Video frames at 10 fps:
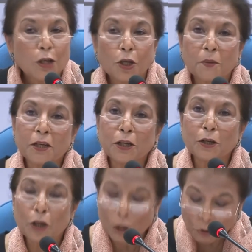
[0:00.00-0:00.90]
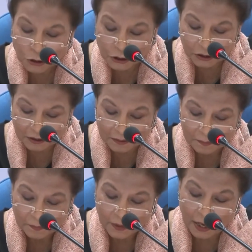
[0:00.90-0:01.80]
So in conclusion,
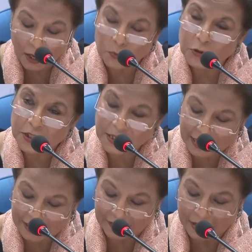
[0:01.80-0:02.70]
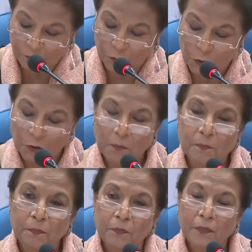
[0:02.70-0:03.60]
I would say, therefore,
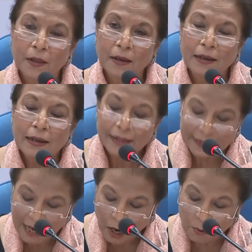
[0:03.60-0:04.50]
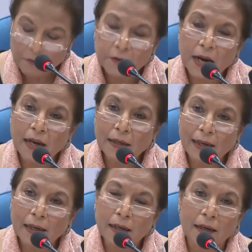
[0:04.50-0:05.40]
that however
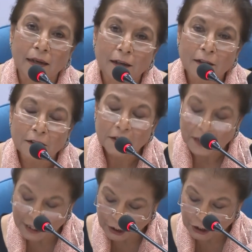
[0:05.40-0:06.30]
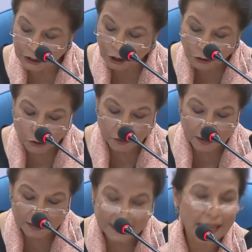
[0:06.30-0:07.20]
unclear its
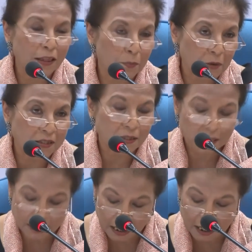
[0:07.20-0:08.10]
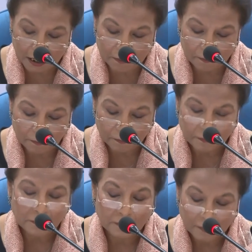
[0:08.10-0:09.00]
contours at the present time,
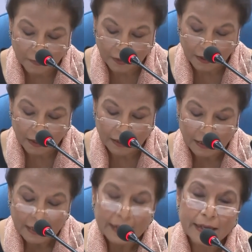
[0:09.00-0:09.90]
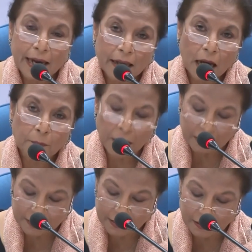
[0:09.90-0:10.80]
Naya
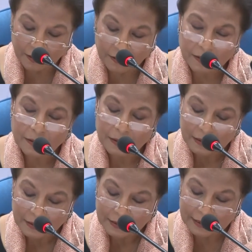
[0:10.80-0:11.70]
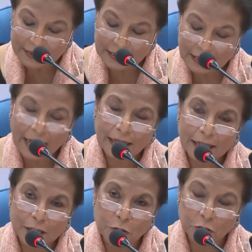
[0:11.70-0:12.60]
Pakistan is
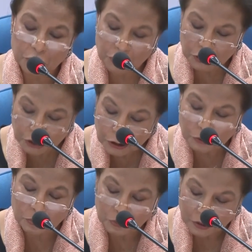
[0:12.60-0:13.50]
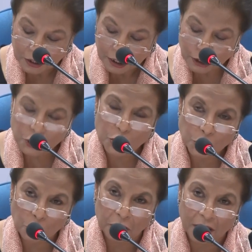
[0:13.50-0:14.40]
likely to continue
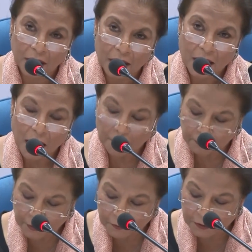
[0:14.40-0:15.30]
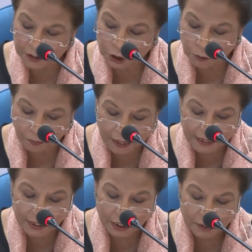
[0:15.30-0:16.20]
ensuring a privileged
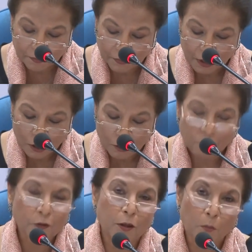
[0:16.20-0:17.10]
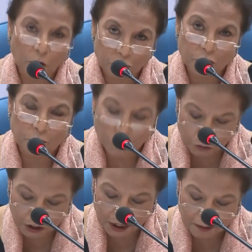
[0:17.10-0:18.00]
place for the moderate
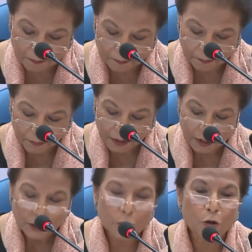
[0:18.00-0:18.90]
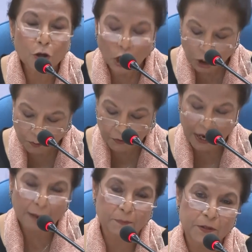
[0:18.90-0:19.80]
voter, though not
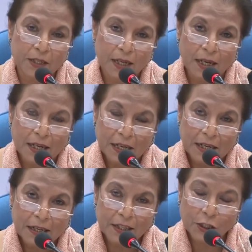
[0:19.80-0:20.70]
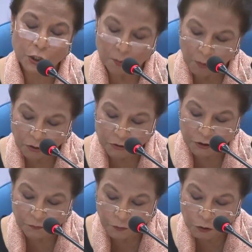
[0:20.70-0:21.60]
perhaps this
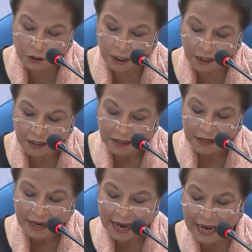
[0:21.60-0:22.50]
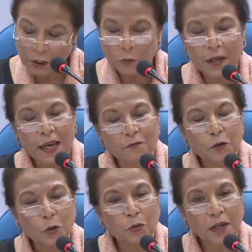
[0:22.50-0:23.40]
moderate voter as we have
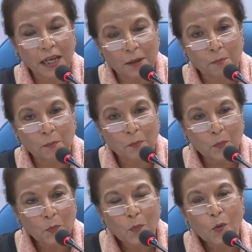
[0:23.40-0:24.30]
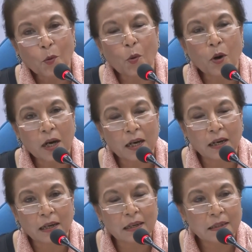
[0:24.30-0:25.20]
known him or
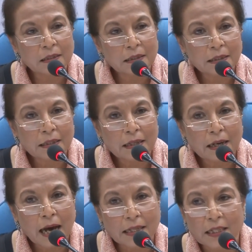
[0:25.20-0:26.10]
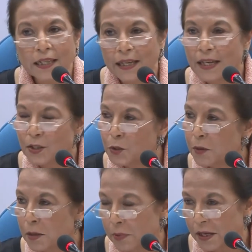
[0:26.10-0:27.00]
her, as the case
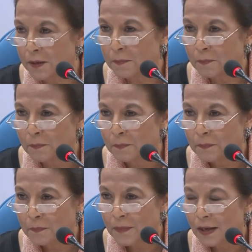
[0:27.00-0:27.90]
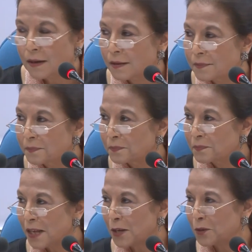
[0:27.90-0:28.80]
may be.
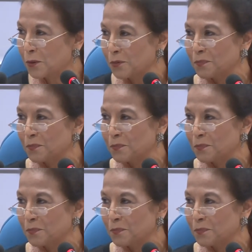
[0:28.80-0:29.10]
Thank you.